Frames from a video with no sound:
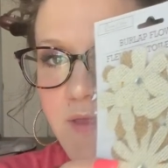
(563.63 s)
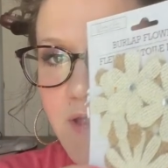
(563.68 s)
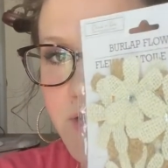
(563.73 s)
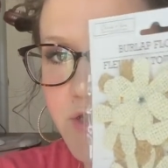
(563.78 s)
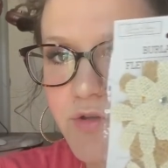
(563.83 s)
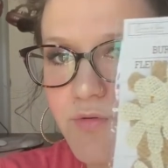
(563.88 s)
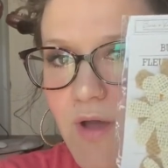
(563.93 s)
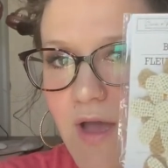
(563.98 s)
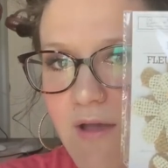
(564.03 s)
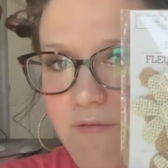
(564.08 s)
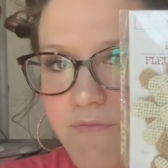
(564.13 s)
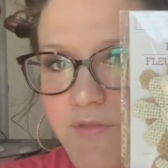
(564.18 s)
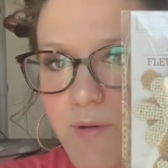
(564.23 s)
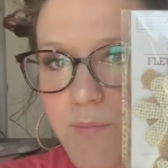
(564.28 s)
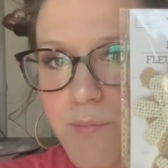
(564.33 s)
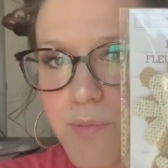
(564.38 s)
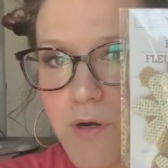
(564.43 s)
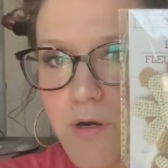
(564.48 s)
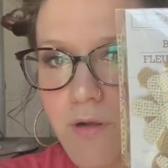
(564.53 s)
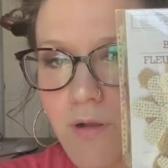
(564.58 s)
then you have the
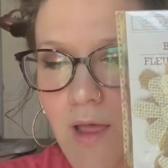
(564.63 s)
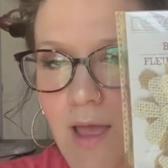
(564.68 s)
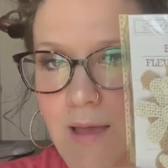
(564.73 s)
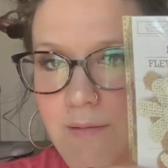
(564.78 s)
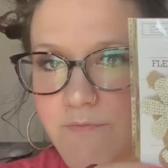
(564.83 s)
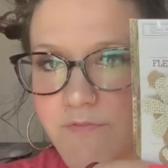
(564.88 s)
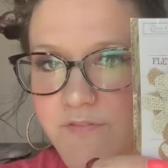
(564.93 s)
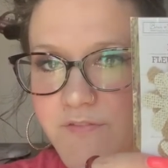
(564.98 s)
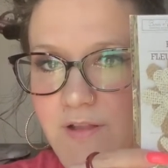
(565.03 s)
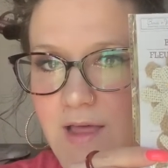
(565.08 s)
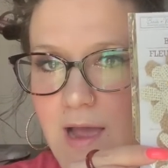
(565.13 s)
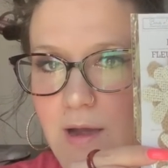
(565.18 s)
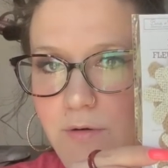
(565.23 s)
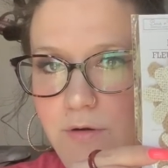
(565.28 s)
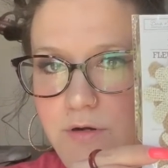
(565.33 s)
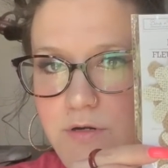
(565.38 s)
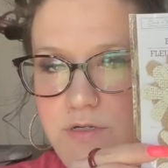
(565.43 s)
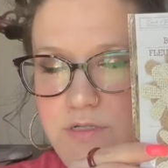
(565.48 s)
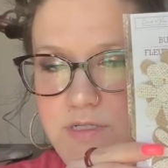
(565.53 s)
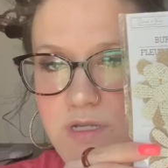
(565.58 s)
burlap
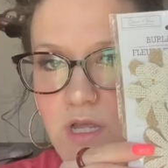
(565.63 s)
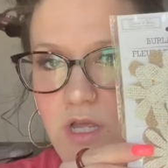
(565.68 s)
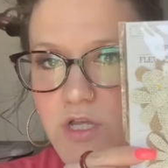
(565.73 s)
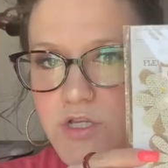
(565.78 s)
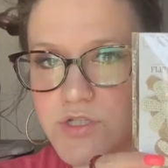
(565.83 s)
flowers.